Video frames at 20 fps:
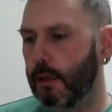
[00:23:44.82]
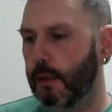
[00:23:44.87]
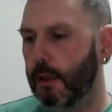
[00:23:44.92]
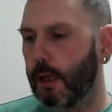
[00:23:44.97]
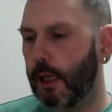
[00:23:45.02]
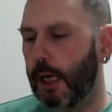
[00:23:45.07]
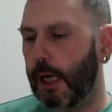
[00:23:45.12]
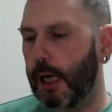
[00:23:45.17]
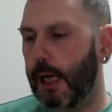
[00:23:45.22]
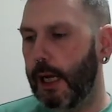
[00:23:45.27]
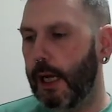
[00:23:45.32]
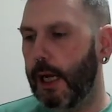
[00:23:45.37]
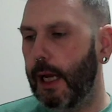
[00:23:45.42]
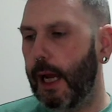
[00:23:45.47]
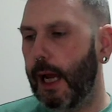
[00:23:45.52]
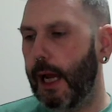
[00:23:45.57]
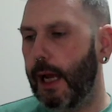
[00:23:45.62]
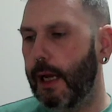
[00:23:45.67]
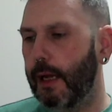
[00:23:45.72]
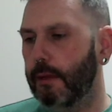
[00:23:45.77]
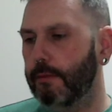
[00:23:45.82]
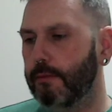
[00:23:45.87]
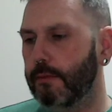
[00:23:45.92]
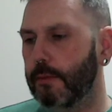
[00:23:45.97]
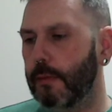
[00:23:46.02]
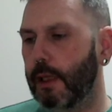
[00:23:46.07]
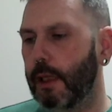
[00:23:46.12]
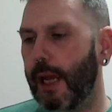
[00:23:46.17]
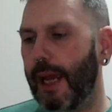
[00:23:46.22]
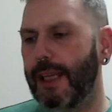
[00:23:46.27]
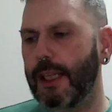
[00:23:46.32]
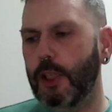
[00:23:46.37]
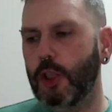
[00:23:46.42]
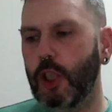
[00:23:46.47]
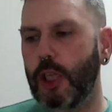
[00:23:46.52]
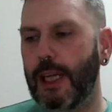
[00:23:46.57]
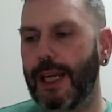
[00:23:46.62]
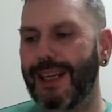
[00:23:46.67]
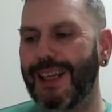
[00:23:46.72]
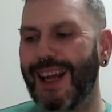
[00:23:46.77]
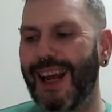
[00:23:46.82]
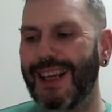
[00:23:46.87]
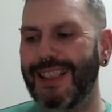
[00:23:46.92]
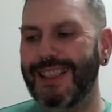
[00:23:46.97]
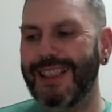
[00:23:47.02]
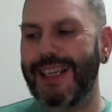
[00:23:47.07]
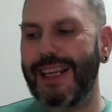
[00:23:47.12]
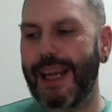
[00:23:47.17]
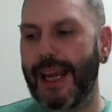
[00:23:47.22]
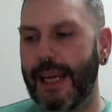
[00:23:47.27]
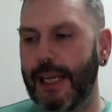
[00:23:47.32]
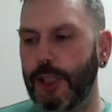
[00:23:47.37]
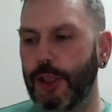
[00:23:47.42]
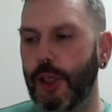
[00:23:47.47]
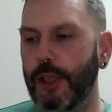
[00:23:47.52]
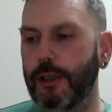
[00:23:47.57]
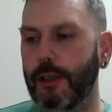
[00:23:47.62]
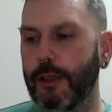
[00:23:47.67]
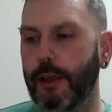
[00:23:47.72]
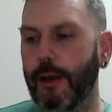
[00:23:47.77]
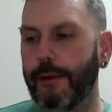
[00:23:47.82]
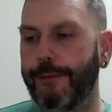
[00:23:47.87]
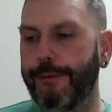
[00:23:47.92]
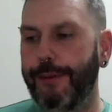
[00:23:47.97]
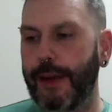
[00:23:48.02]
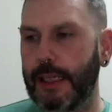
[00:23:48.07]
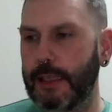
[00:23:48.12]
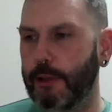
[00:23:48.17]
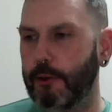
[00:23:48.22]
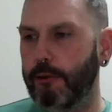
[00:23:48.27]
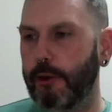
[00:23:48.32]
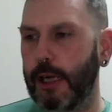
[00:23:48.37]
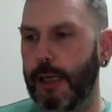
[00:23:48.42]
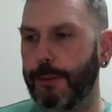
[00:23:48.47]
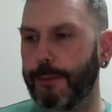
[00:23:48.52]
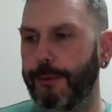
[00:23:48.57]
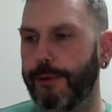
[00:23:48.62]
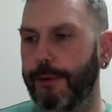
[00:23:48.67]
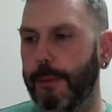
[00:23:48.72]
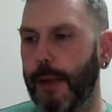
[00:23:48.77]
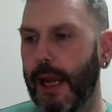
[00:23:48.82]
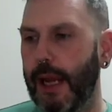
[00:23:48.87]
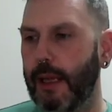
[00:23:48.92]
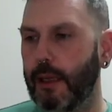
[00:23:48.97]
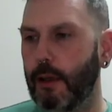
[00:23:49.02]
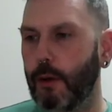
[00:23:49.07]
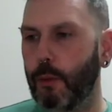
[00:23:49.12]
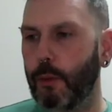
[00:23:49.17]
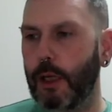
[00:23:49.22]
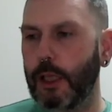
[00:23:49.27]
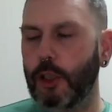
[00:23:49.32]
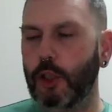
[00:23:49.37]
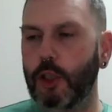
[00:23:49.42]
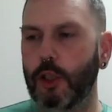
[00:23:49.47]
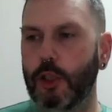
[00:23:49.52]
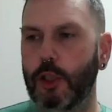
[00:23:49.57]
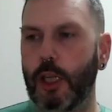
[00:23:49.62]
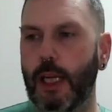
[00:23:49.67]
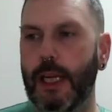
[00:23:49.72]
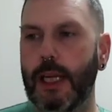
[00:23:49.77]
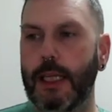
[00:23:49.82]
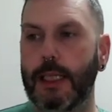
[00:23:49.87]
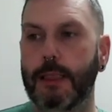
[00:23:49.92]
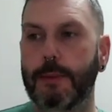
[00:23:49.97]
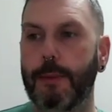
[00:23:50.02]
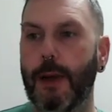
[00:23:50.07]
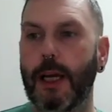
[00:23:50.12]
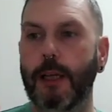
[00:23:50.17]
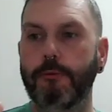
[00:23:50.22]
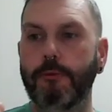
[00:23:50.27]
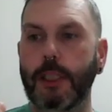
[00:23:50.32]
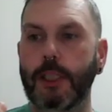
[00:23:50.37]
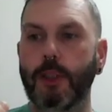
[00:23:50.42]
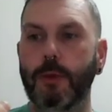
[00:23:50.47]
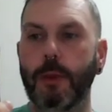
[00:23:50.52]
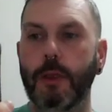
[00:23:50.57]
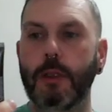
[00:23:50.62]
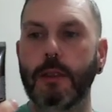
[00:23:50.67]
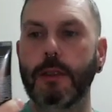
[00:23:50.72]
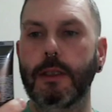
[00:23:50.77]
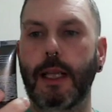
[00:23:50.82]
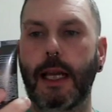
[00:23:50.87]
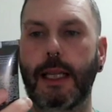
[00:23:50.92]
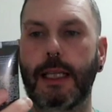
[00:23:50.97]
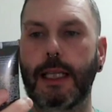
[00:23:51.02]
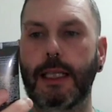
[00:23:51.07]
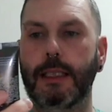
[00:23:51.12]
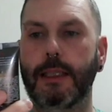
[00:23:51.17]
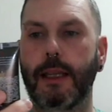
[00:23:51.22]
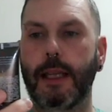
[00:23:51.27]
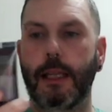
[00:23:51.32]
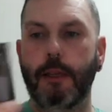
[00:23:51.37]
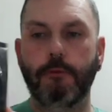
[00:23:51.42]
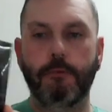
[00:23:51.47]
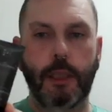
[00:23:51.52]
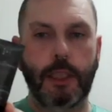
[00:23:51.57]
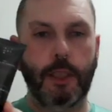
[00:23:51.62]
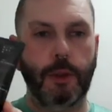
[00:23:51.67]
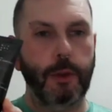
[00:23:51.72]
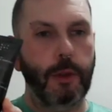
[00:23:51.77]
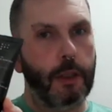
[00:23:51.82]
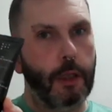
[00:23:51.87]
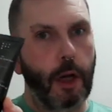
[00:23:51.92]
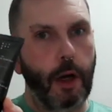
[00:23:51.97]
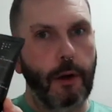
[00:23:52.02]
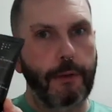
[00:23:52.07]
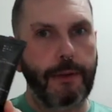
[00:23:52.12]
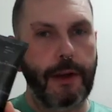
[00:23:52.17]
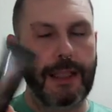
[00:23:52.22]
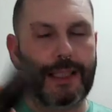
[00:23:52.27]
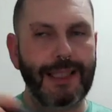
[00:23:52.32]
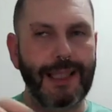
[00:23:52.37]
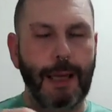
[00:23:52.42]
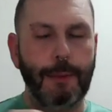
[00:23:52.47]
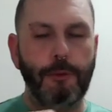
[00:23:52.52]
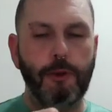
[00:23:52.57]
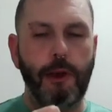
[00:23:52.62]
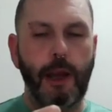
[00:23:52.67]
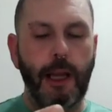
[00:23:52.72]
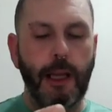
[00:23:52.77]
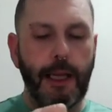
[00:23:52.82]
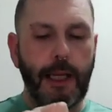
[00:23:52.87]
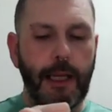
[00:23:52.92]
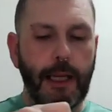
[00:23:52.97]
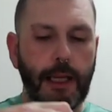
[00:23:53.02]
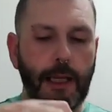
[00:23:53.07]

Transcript: Energy and Anti-Aging Face Cream for Men, which is by Rituals, and it's the Ritual of Samurai.